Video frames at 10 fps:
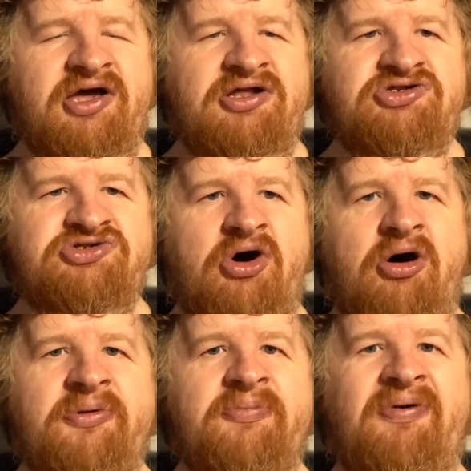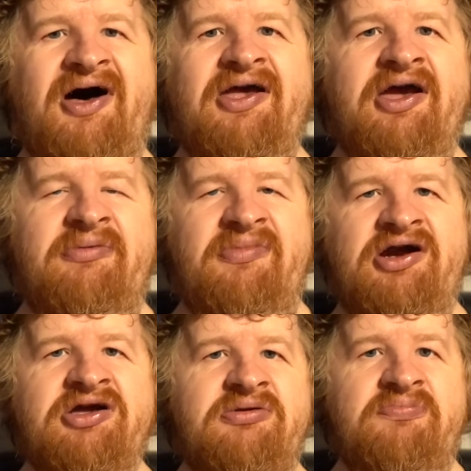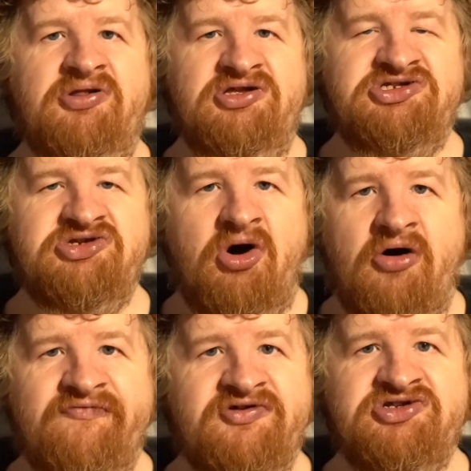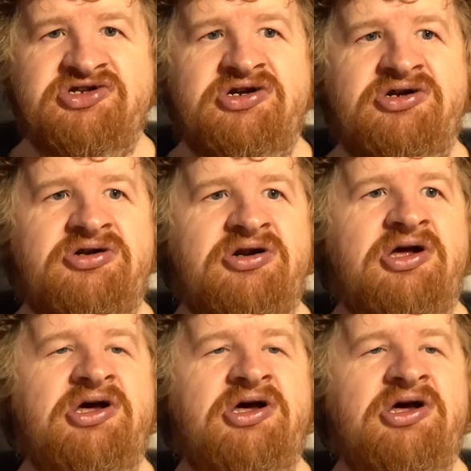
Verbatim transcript: getting stopped by an American police officer,